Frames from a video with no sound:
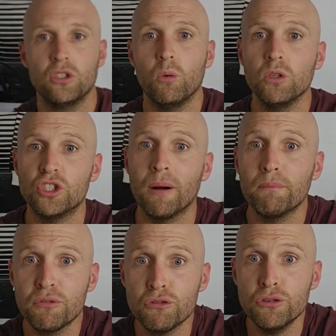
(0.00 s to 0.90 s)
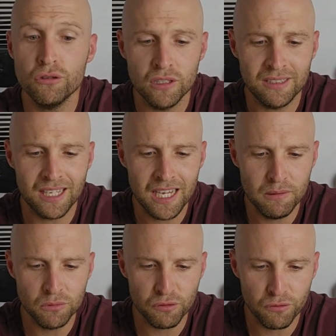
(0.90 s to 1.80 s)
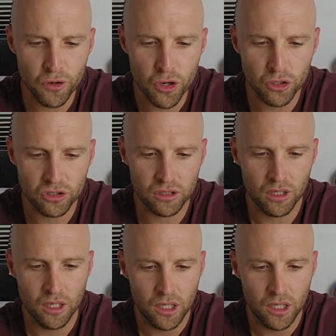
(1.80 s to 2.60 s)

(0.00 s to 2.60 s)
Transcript: So we'll jump through the teams first.